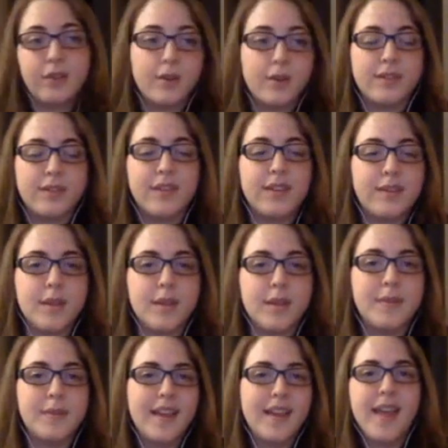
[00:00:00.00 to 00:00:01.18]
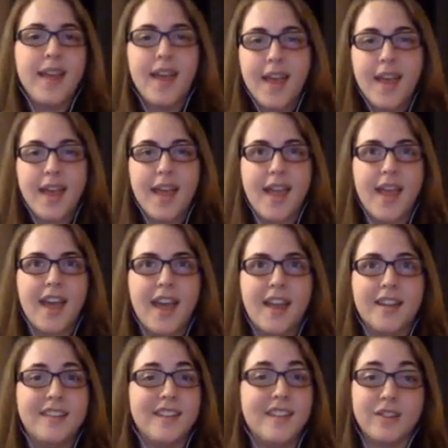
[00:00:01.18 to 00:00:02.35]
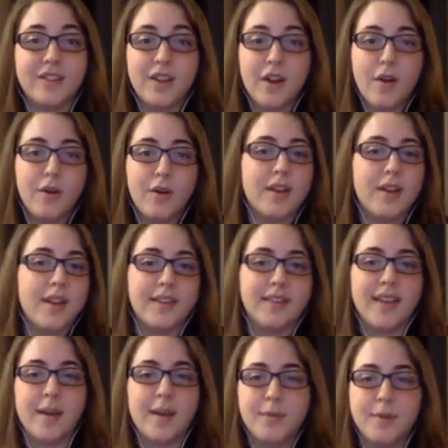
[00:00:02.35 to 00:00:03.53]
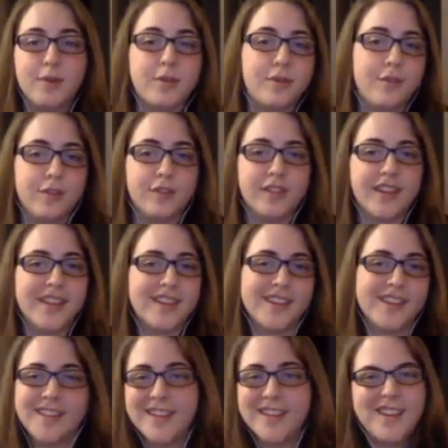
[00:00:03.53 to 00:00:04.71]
frequency sweeps, and their tone is that beautiful, like